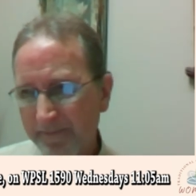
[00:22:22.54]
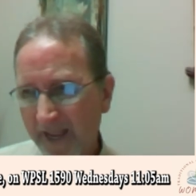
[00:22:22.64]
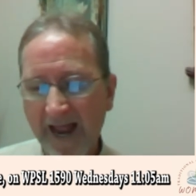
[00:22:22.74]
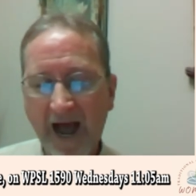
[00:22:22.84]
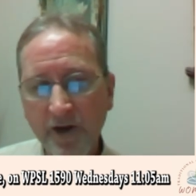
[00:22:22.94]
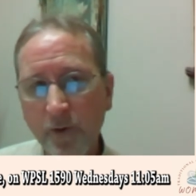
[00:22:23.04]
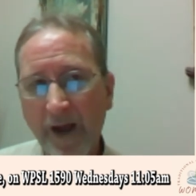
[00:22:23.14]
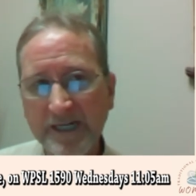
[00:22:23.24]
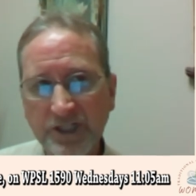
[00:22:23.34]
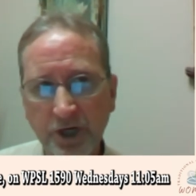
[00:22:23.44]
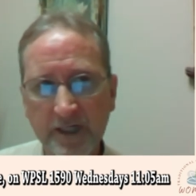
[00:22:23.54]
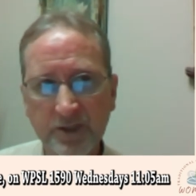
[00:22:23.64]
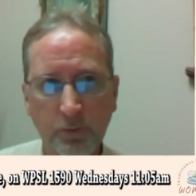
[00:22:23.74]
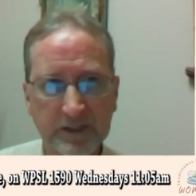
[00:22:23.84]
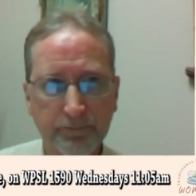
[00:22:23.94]
and how do I judge
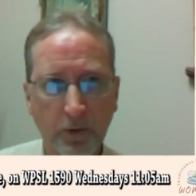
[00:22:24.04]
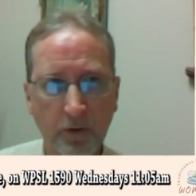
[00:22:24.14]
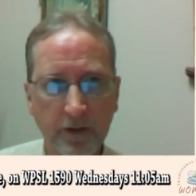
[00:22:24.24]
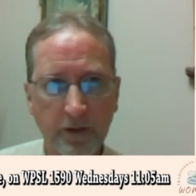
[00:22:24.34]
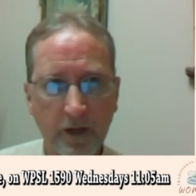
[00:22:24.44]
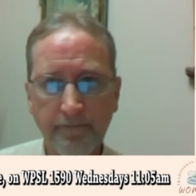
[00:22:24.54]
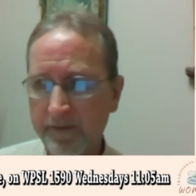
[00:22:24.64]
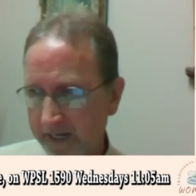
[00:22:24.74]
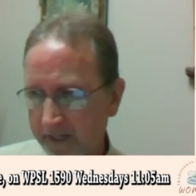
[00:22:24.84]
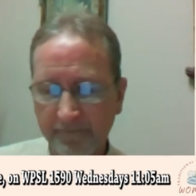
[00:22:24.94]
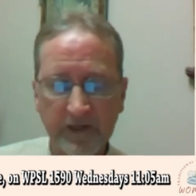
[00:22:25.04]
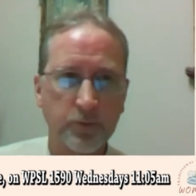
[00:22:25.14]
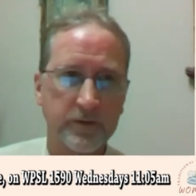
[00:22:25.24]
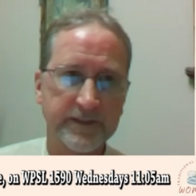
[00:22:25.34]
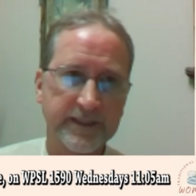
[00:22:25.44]
which protocol? The
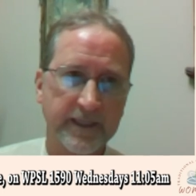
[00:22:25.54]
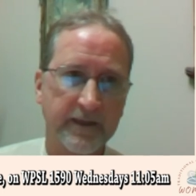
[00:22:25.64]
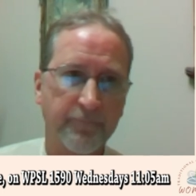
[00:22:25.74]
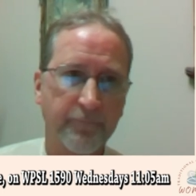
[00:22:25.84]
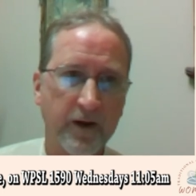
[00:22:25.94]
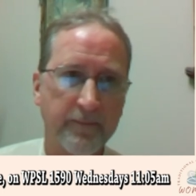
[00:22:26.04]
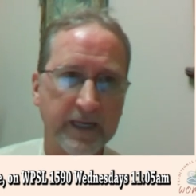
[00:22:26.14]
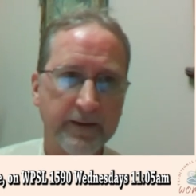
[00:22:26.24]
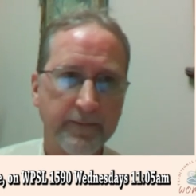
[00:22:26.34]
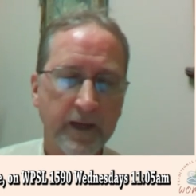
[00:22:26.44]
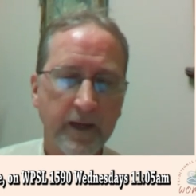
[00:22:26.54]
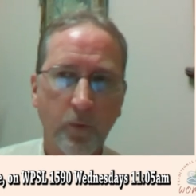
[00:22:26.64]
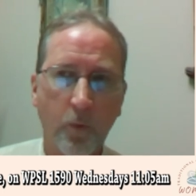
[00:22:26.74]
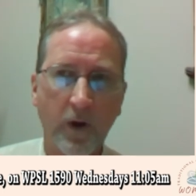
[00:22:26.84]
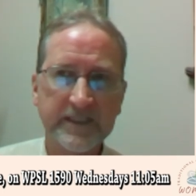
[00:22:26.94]
individual sitting in front of me.
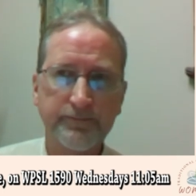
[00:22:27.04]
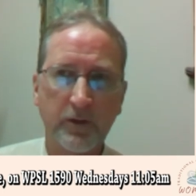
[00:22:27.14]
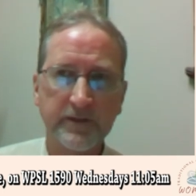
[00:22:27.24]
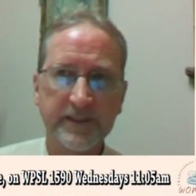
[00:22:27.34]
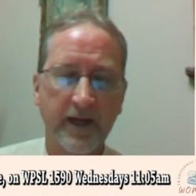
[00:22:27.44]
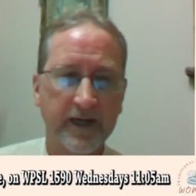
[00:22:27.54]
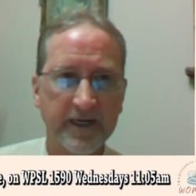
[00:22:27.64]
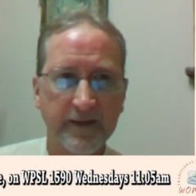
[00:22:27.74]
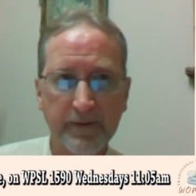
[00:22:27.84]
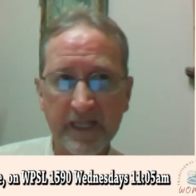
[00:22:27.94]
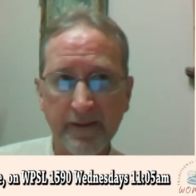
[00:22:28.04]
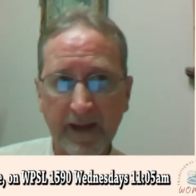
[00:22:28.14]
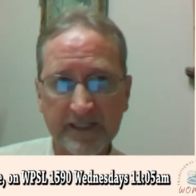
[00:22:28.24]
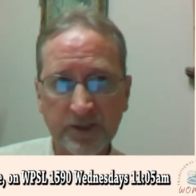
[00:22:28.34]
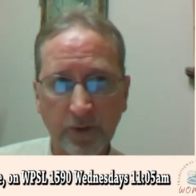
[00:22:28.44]
What's most likely to be the
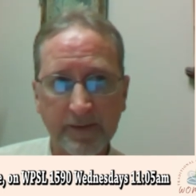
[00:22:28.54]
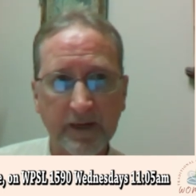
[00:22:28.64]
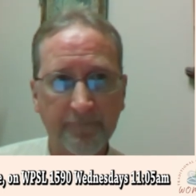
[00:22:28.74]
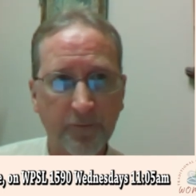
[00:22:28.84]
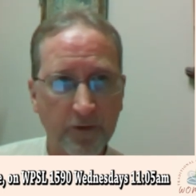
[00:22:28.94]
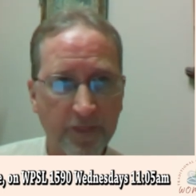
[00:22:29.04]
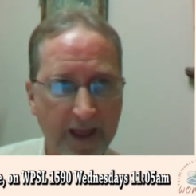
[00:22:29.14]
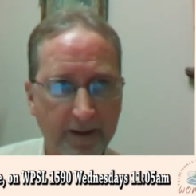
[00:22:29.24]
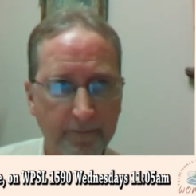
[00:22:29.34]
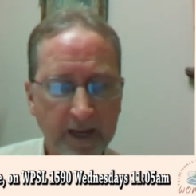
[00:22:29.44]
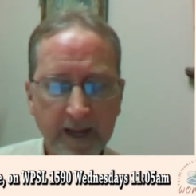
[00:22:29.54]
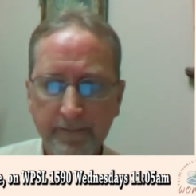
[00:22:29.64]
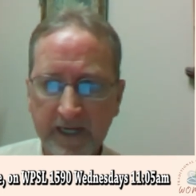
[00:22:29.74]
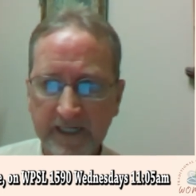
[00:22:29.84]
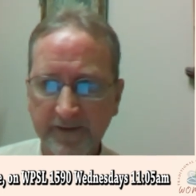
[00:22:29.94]
best treatment for them?
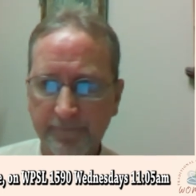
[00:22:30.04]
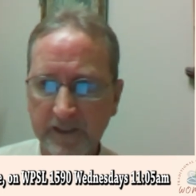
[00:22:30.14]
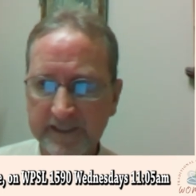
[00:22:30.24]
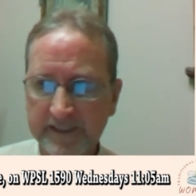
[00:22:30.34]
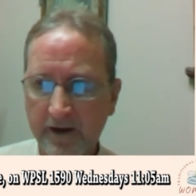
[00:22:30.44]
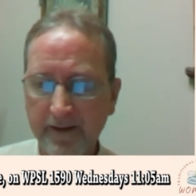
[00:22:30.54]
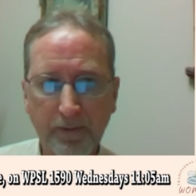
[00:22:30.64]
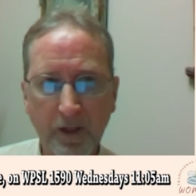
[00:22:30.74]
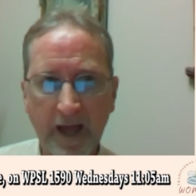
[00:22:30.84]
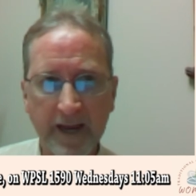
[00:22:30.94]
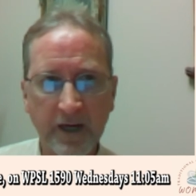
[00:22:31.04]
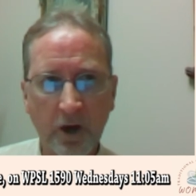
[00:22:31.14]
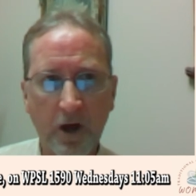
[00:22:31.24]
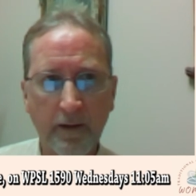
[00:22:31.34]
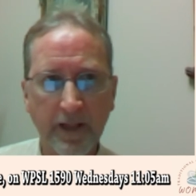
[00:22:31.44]
Because if you start applying
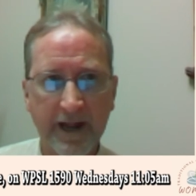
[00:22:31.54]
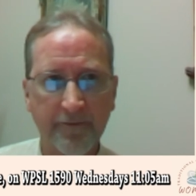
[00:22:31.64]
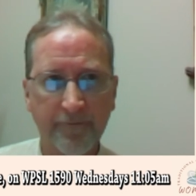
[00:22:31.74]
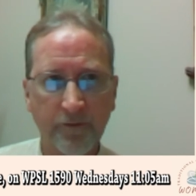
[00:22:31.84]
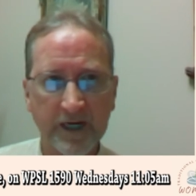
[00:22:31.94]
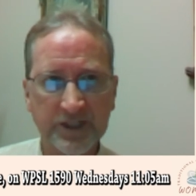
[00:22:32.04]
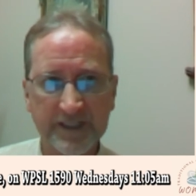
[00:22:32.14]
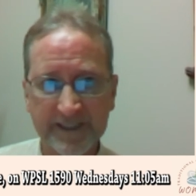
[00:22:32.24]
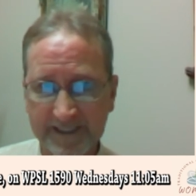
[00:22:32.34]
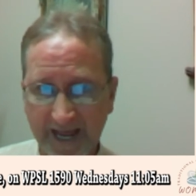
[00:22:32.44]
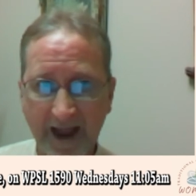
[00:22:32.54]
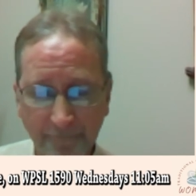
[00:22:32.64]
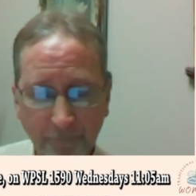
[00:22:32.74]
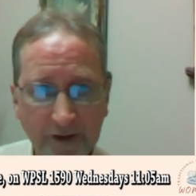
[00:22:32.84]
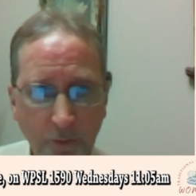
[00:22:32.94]
gallbladder flushes to
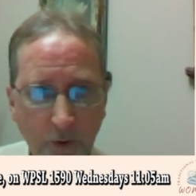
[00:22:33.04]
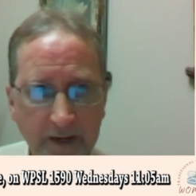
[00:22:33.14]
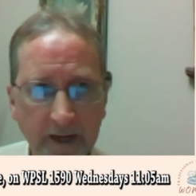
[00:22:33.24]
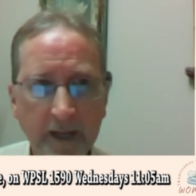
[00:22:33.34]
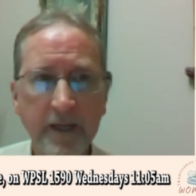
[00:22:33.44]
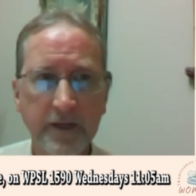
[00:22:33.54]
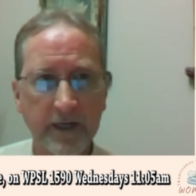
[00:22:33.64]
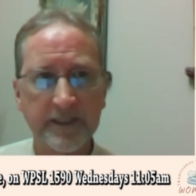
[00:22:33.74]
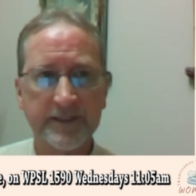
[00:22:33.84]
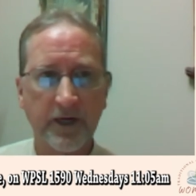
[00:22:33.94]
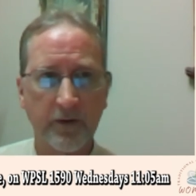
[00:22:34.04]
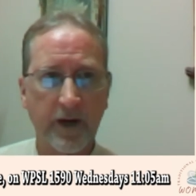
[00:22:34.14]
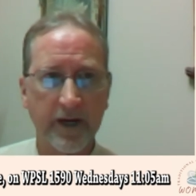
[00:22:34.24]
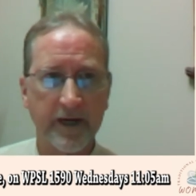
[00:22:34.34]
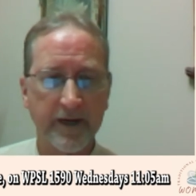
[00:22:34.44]
everyone, you're going to start
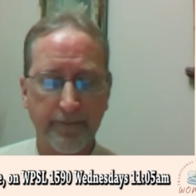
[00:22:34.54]
running into